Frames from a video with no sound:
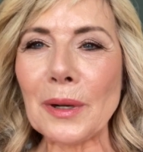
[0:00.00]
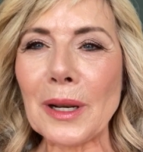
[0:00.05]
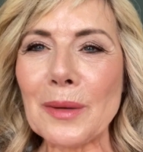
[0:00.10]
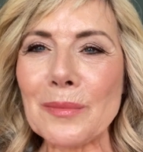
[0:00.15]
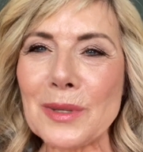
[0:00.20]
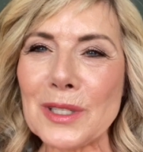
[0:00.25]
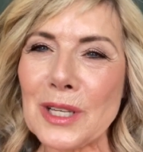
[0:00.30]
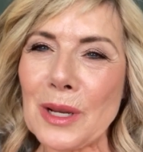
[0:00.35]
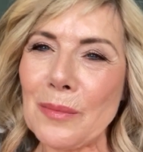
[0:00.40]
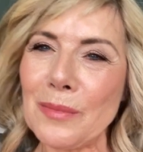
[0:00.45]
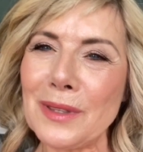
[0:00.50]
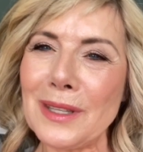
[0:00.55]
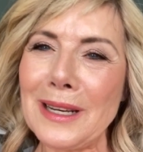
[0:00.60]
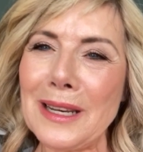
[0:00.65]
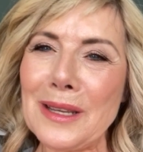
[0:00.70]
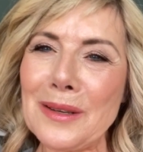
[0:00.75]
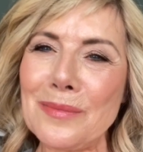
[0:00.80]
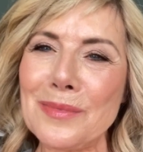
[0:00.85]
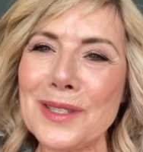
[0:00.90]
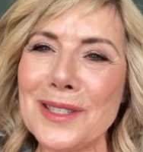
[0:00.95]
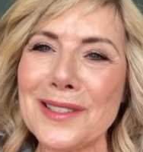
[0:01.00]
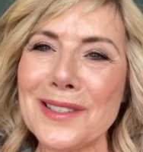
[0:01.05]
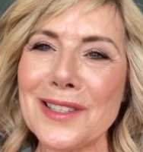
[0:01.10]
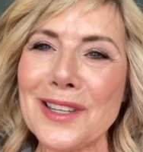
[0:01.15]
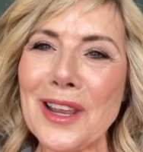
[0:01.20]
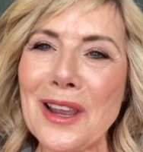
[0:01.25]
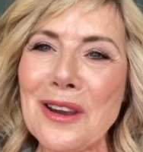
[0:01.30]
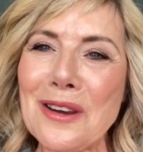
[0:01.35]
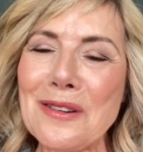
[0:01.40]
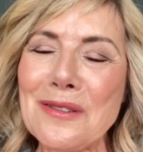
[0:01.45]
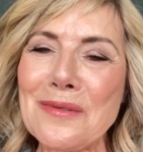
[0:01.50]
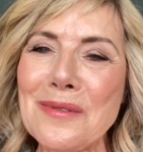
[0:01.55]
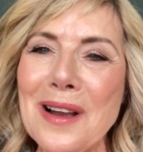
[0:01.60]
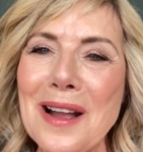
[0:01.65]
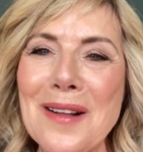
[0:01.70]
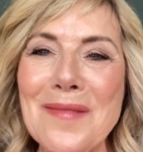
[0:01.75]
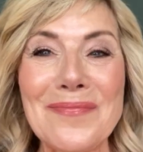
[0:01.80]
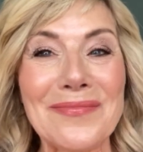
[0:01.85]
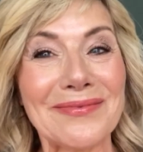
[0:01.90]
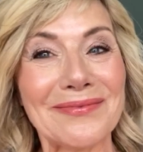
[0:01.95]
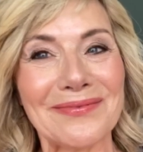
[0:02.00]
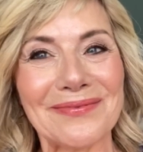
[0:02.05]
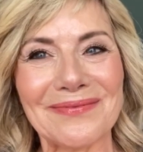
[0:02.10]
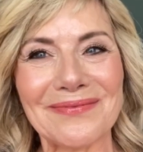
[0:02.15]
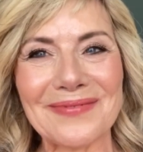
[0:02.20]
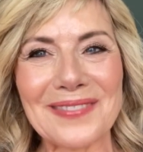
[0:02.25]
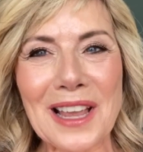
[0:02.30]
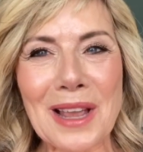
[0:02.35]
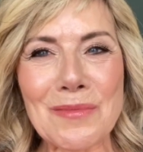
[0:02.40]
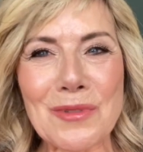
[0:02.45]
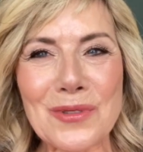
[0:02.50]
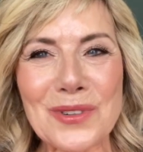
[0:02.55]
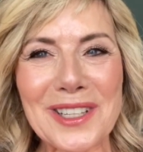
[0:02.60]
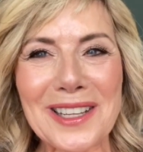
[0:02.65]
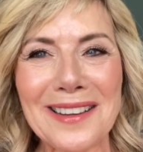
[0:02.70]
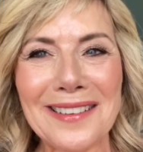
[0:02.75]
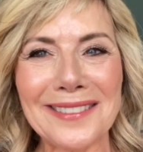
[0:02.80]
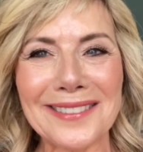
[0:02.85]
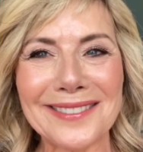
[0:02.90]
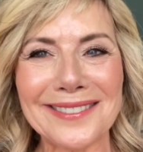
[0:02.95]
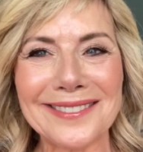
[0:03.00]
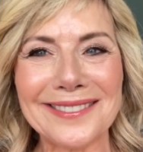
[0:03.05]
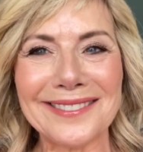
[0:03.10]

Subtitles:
plumps up the lips. So I'm all done.